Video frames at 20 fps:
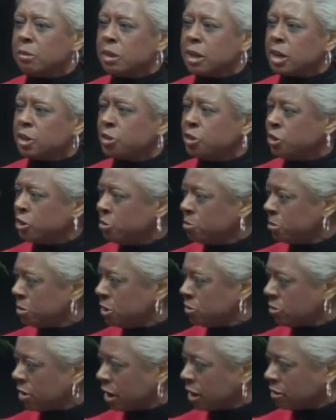I shouldn't be
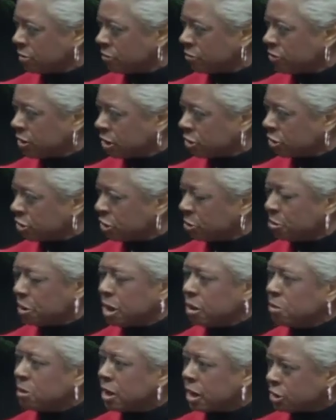writing fiction.
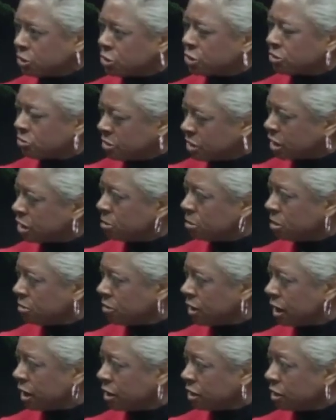Maybe I should really be
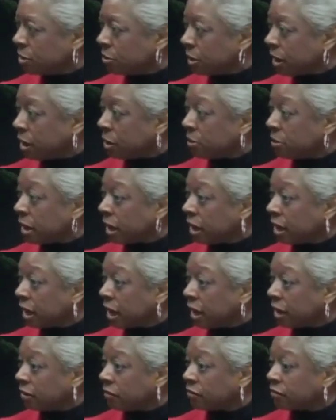writing about my
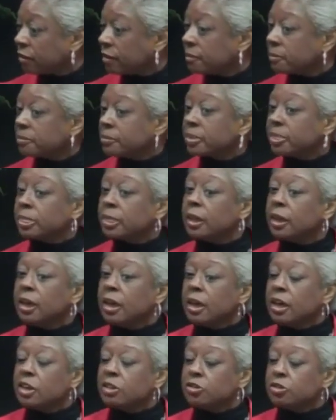life.
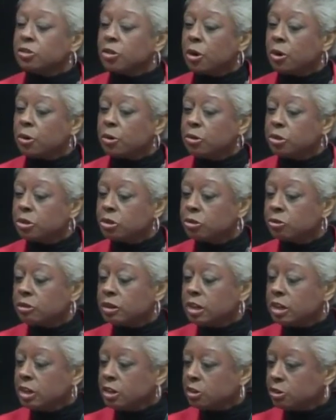So 3
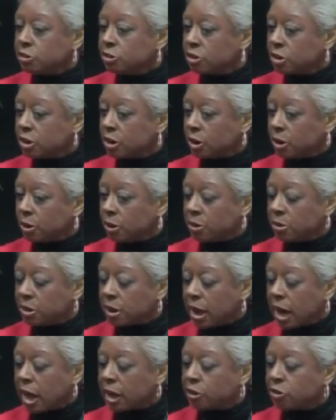years ago,
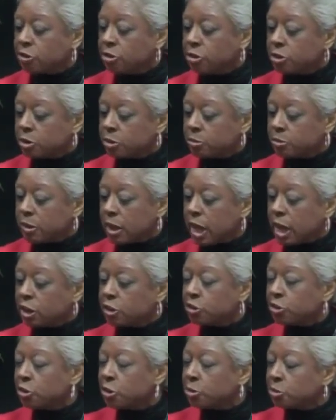I took
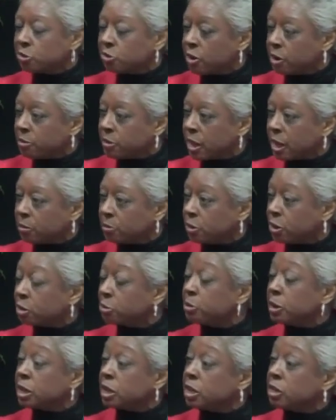excerpts from that book
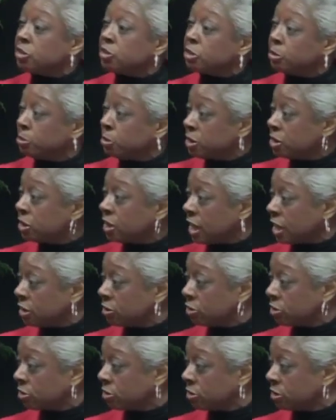because the book
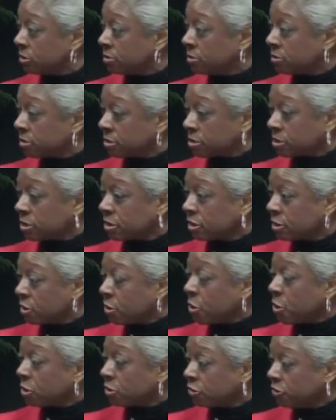that's
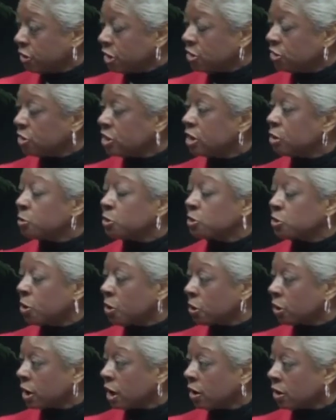called fiction, it was
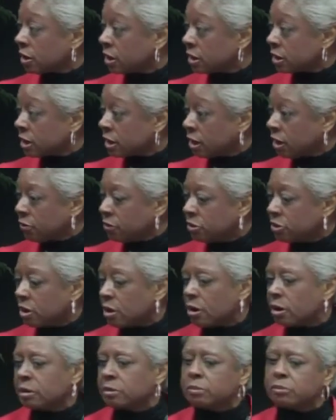called Carolina Love
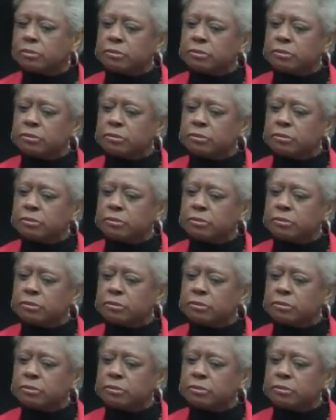Song.